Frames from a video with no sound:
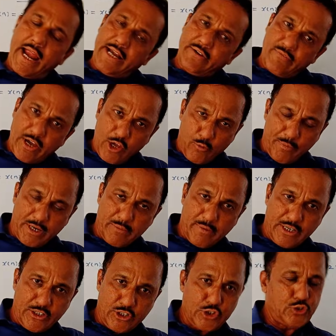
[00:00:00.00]
and y of n
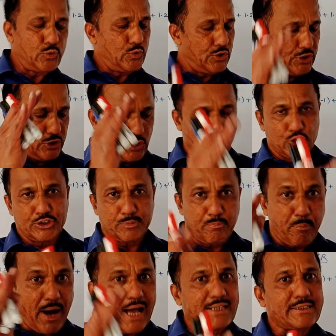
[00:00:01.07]
minus 2 denotes
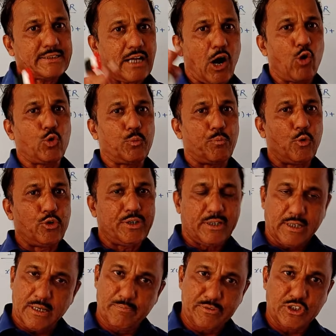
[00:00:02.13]
past output
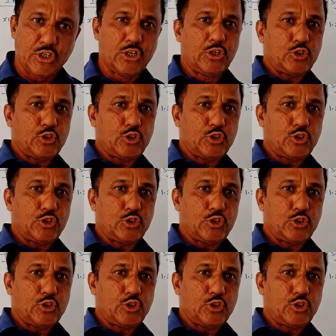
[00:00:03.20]
terms.